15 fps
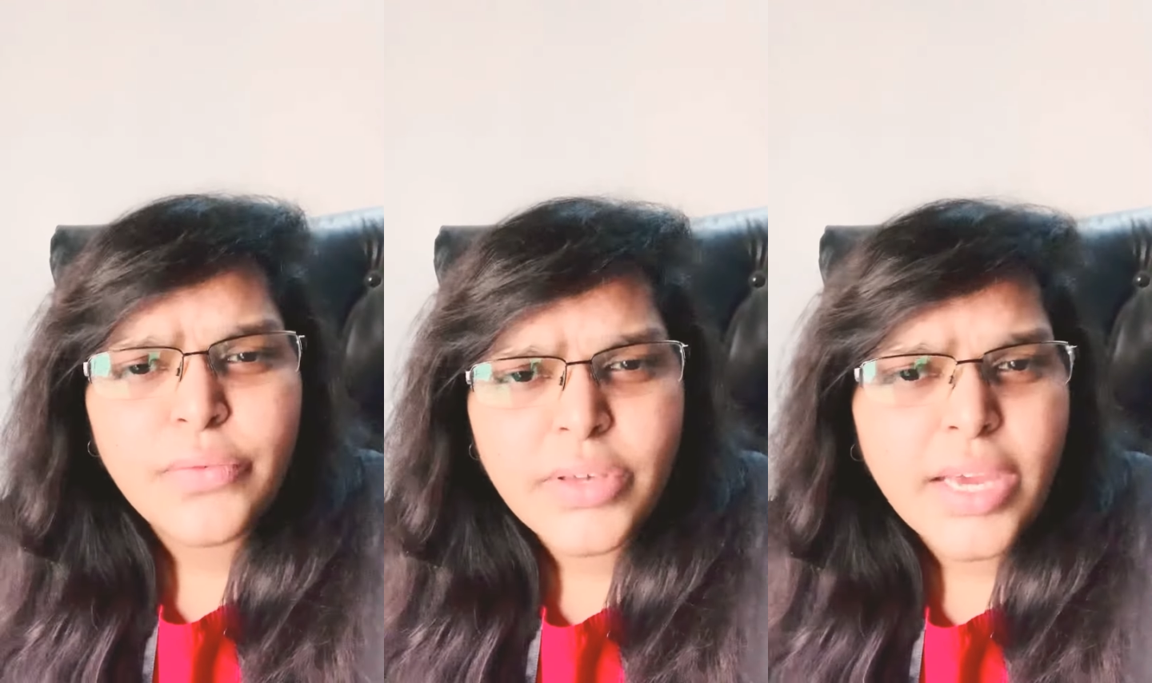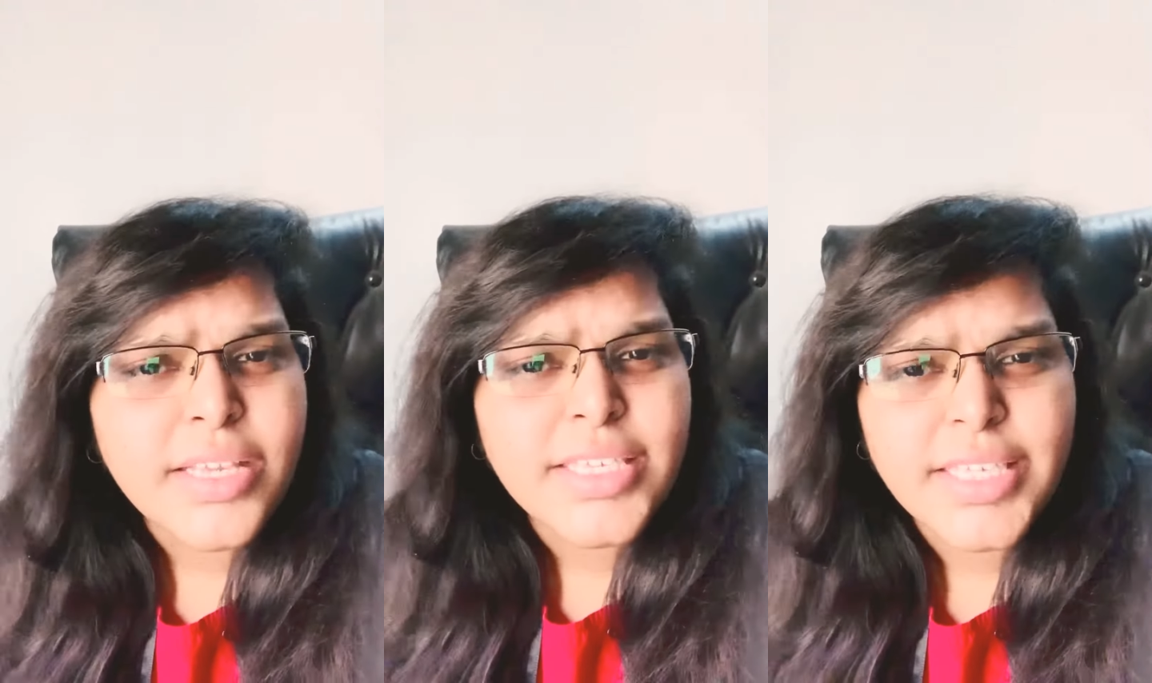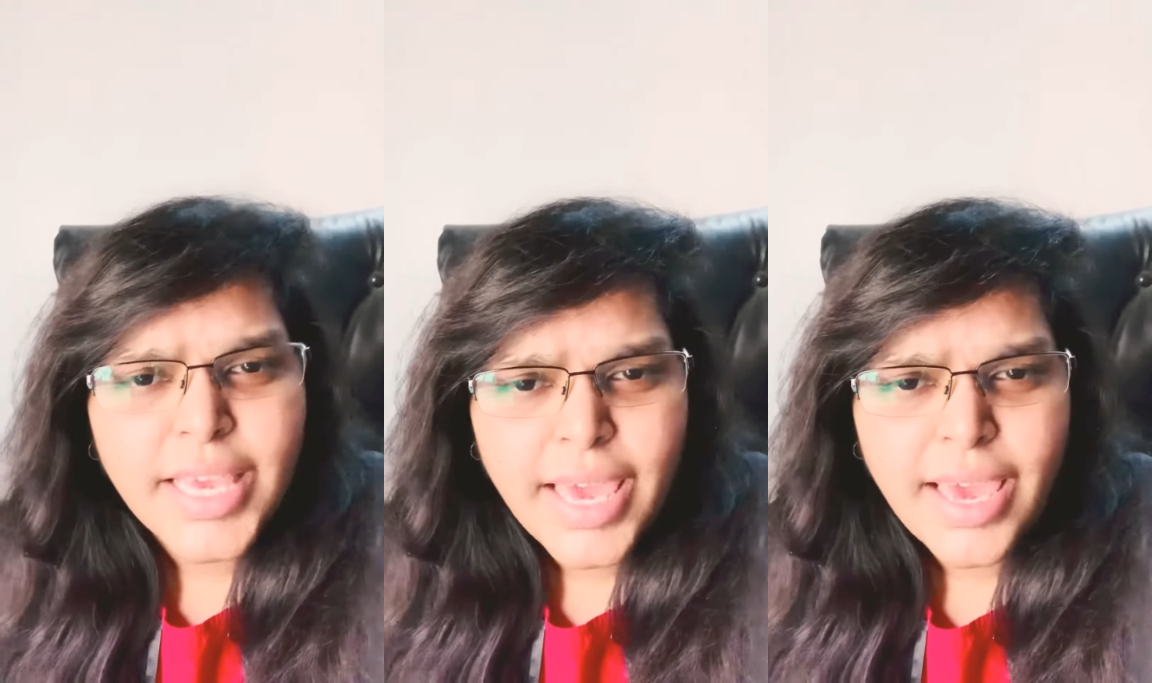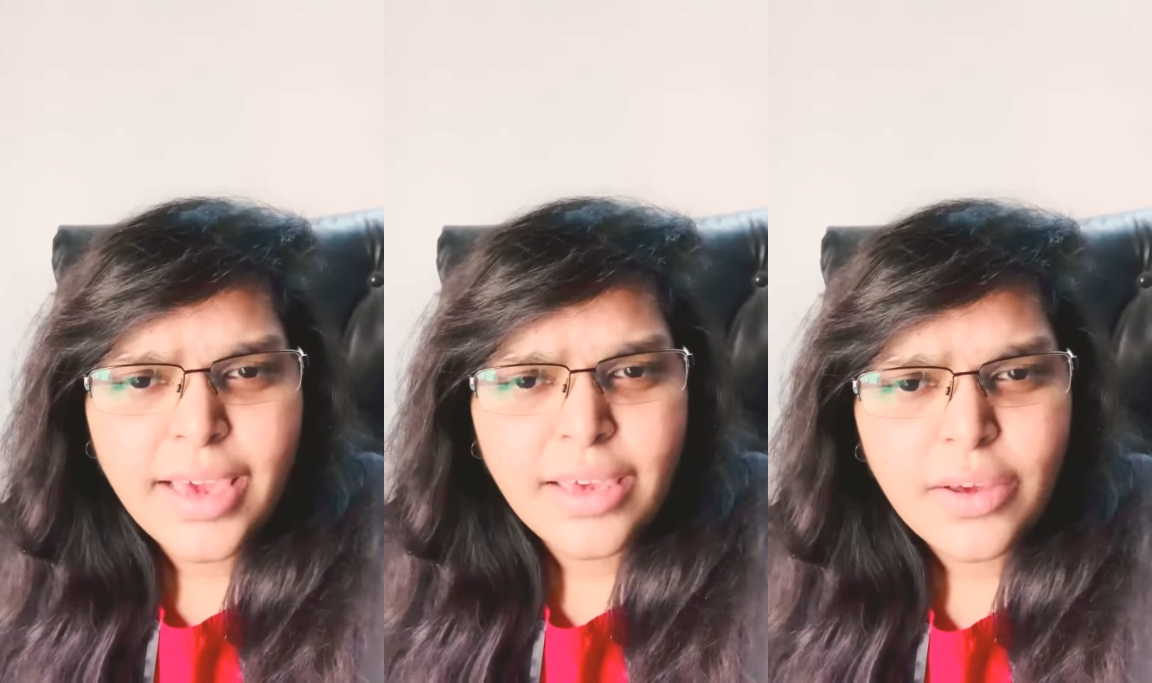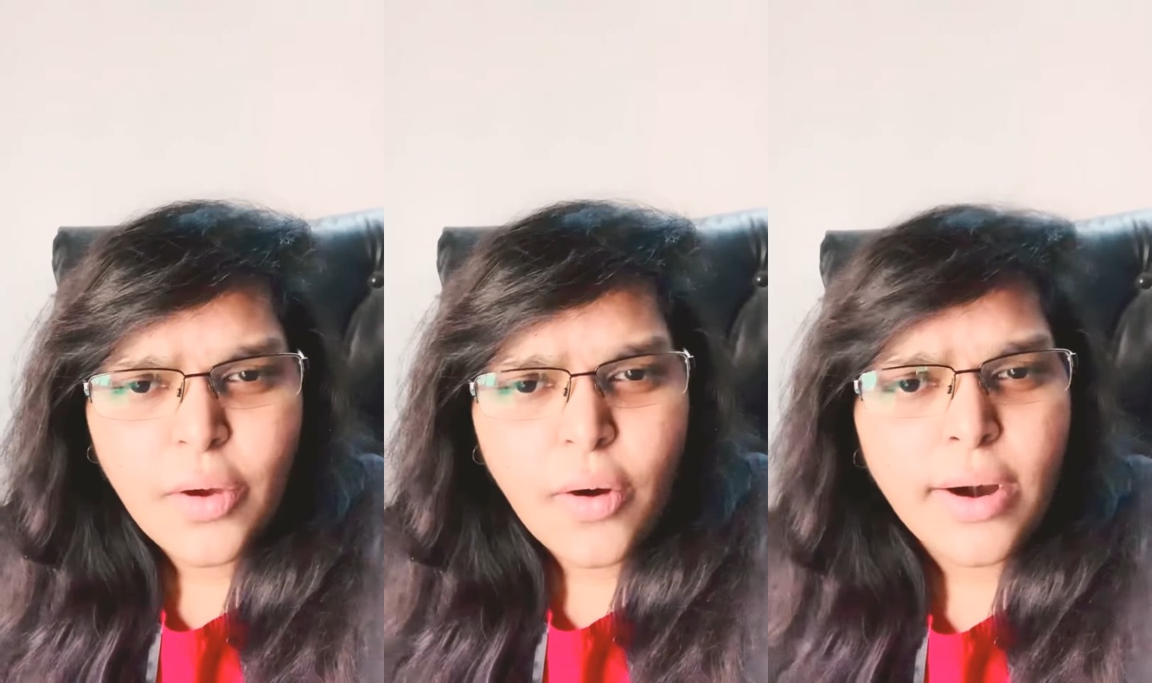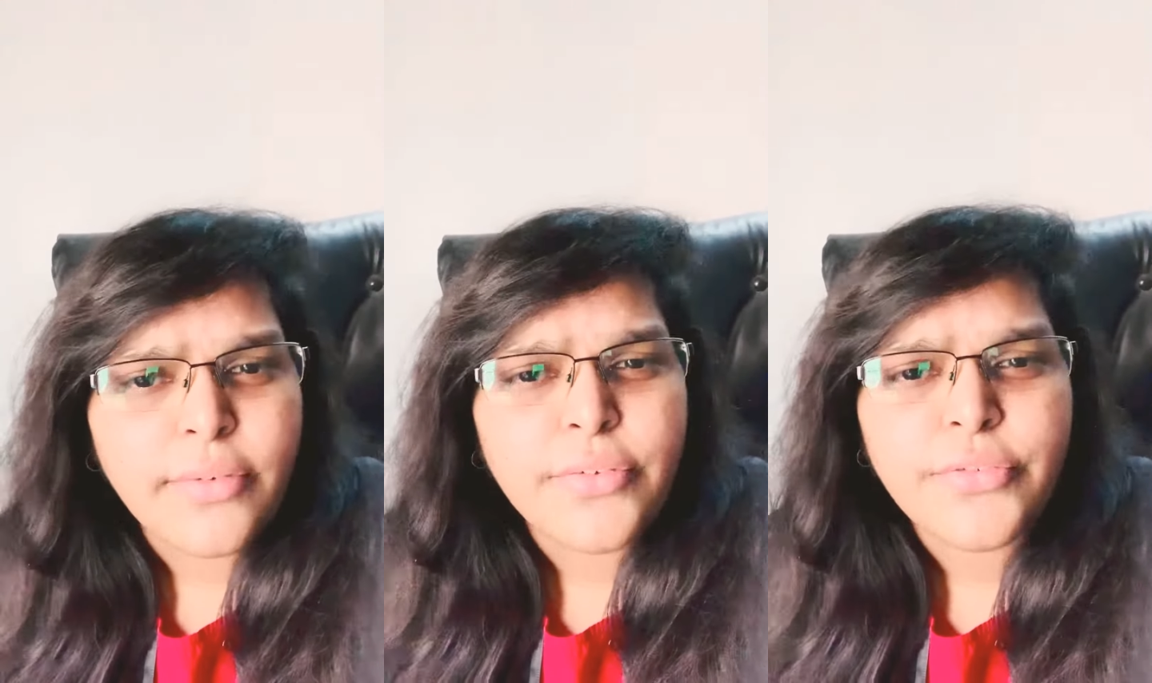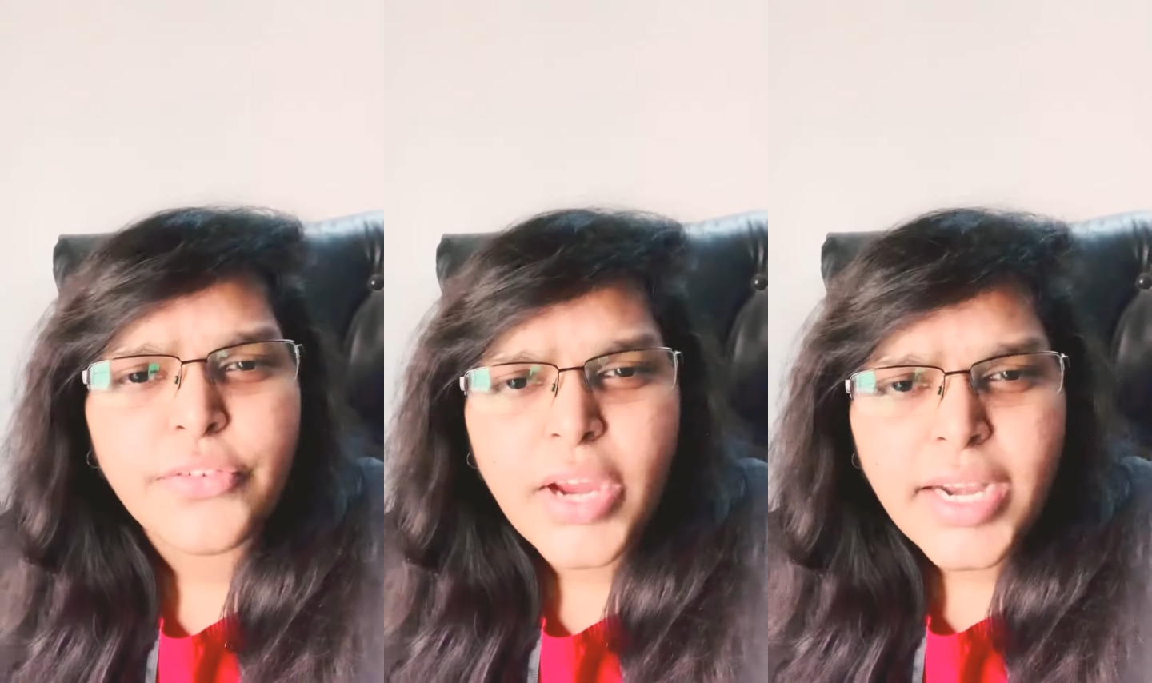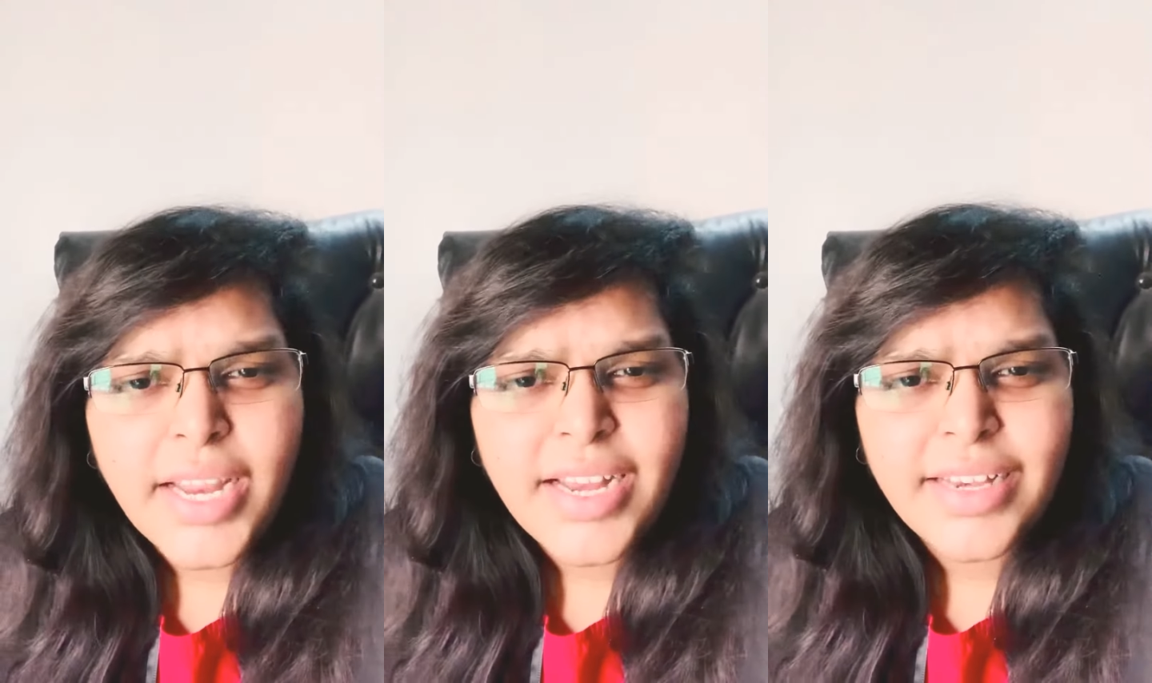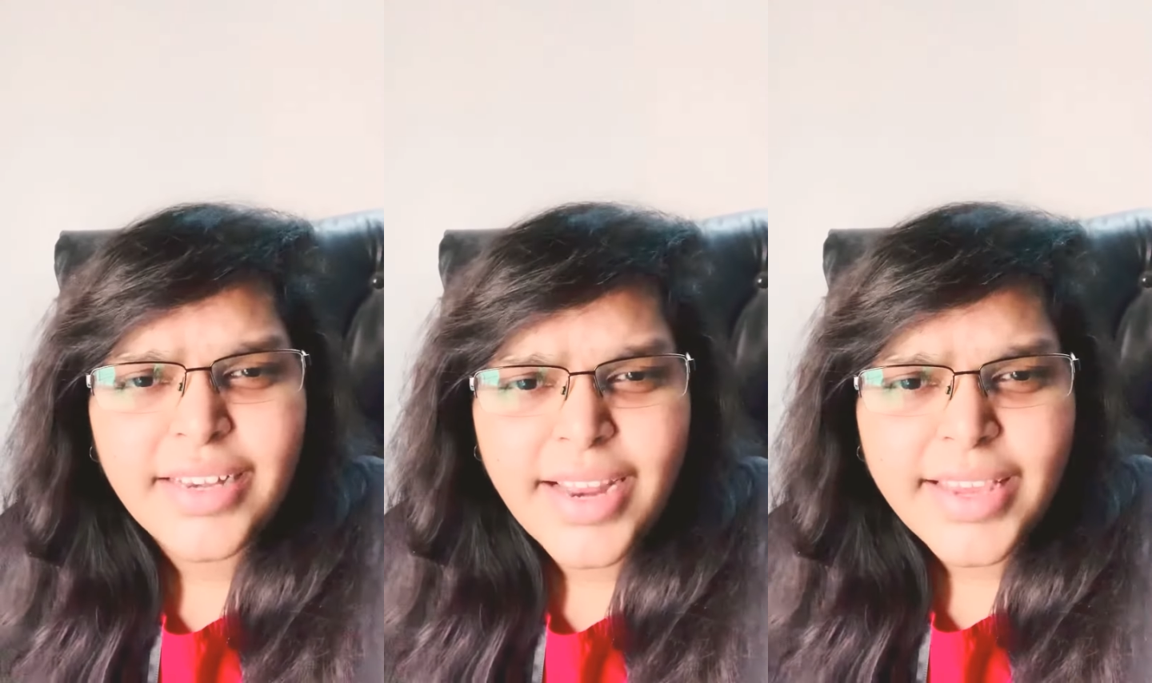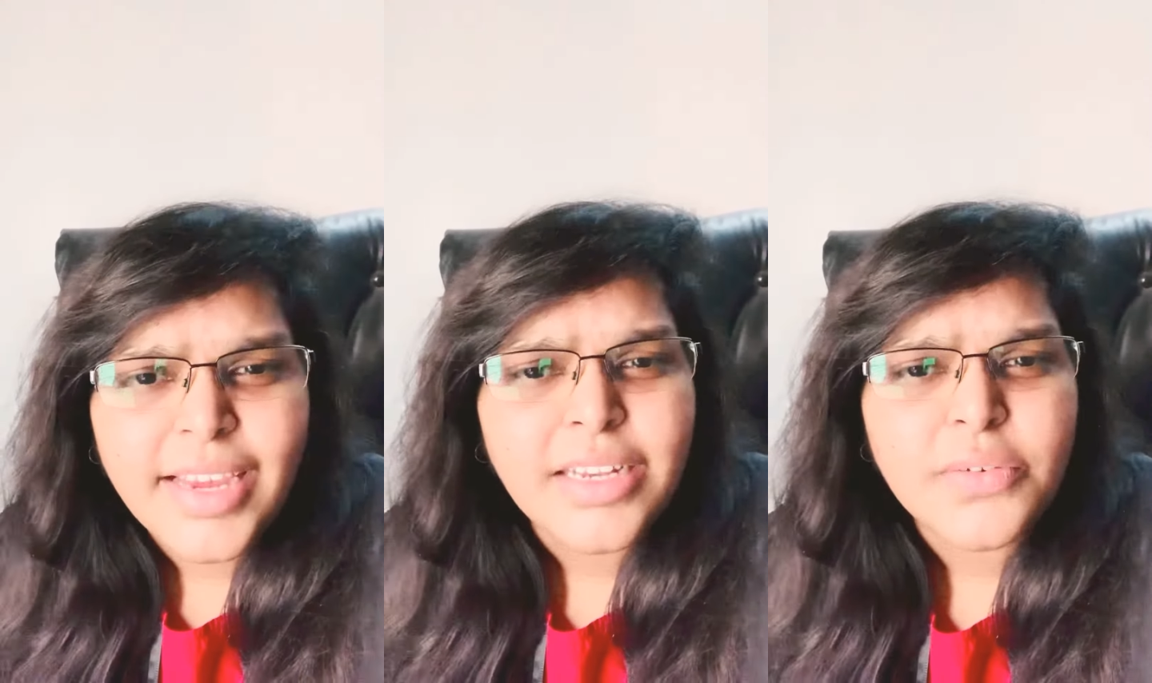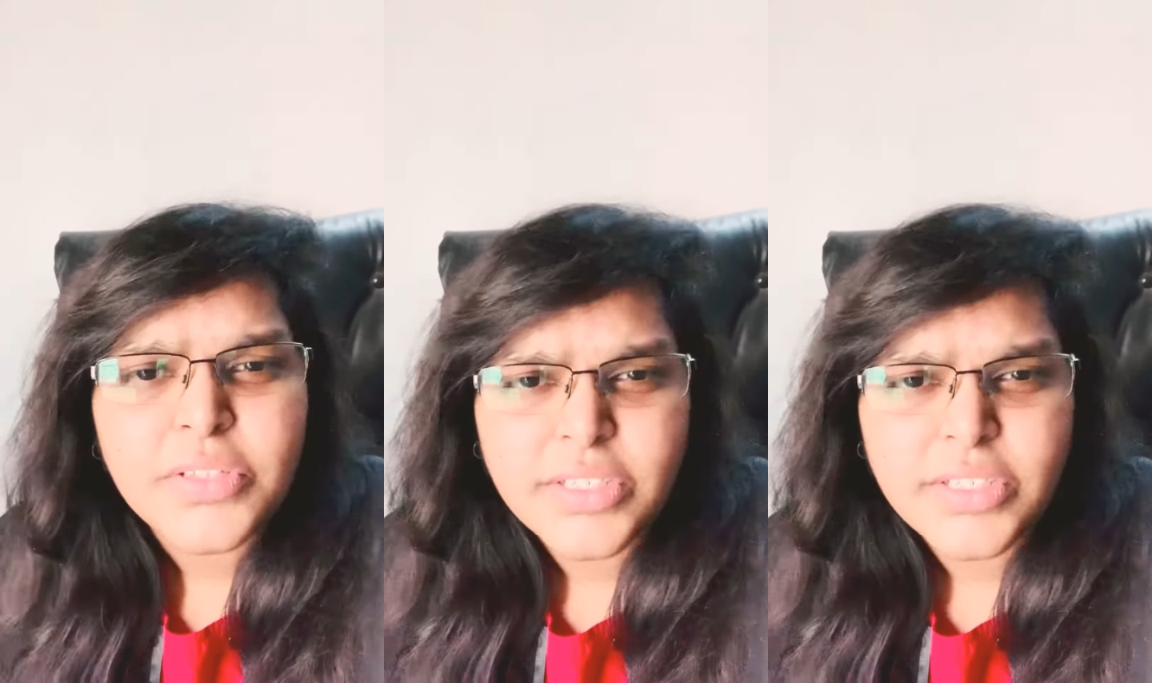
we are saying or feeding negative